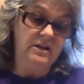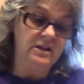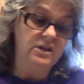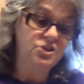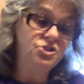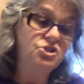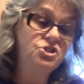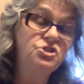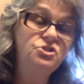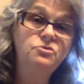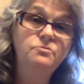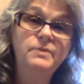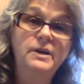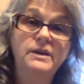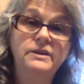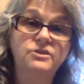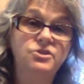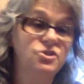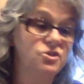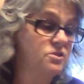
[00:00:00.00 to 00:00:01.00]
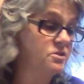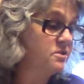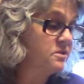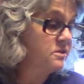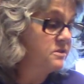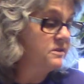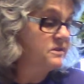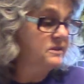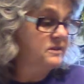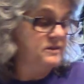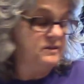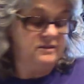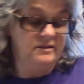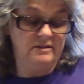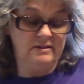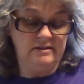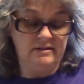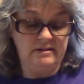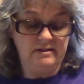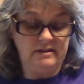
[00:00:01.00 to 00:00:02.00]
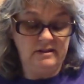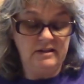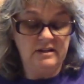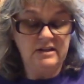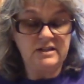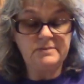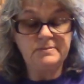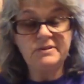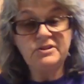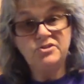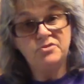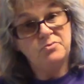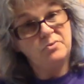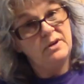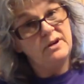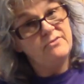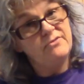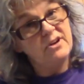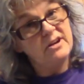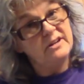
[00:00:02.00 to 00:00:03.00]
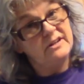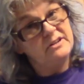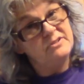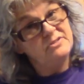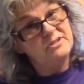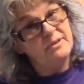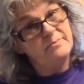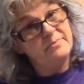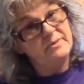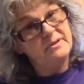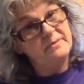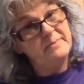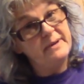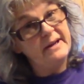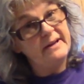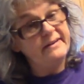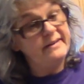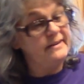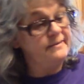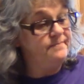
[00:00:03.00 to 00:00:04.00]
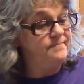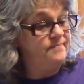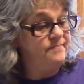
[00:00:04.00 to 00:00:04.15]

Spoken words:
just too much. Especially whenever I can do something about it.